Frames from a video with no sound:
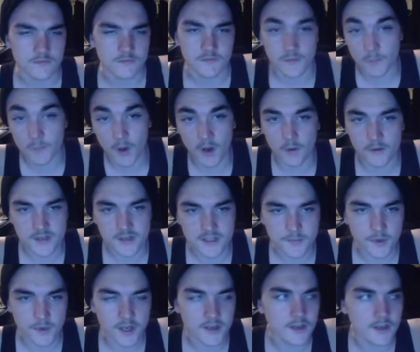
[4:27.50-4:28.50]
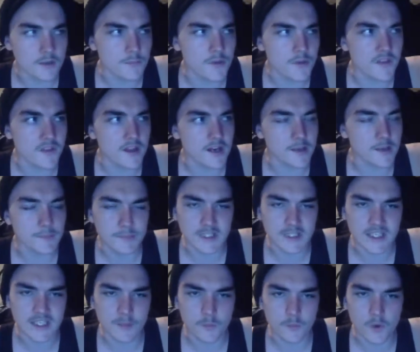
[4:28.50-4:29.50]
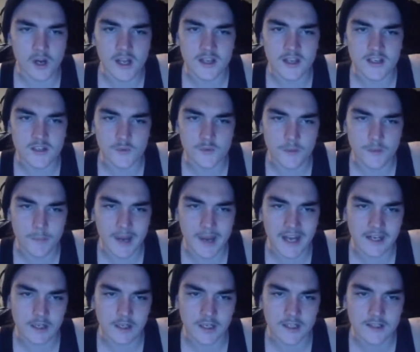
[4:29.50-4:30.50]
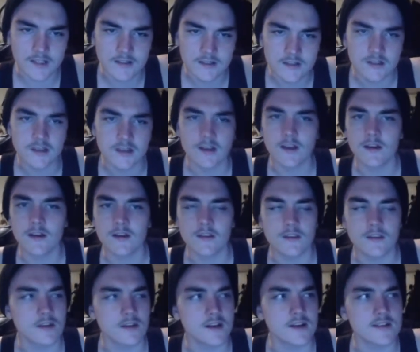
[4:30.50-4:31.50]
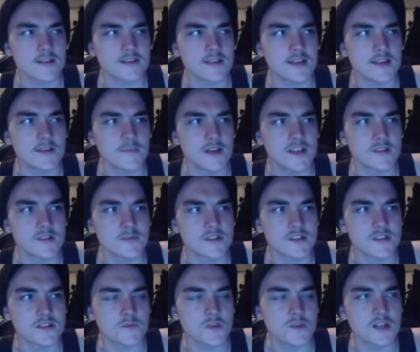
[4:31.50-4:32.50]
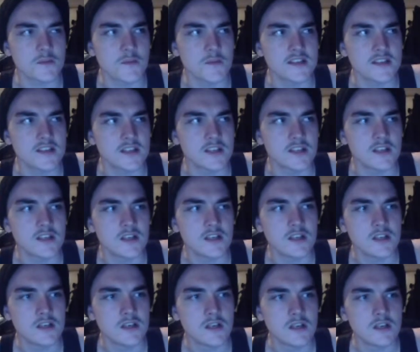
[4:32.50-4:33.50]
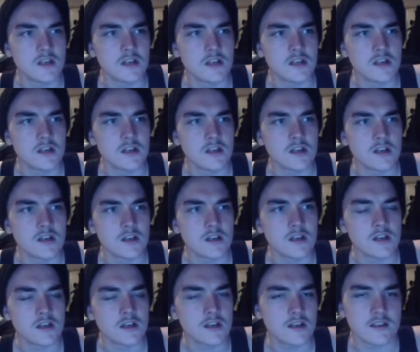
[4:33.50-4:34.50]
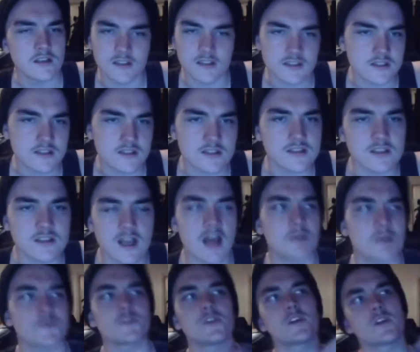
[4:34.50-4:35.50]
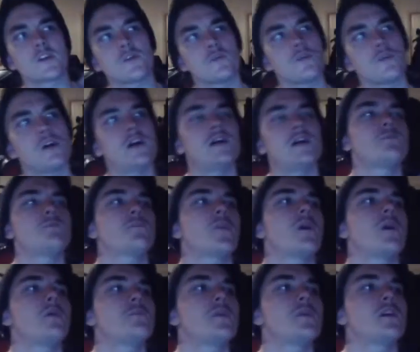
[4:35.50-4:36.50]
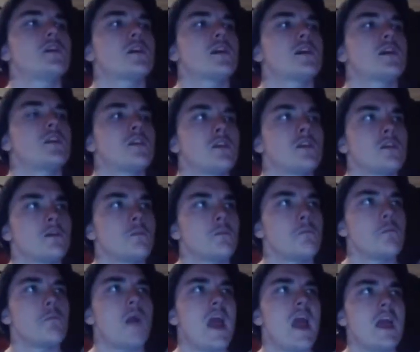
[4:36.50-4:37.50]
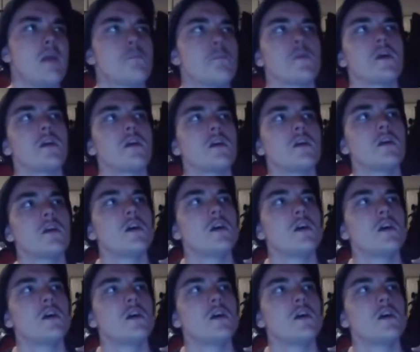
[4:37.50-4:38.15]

my orange spider, but they're completely white, just with the black lines that Salem has, which is quite amazing. It's absolutely cool. I'll be looking maybe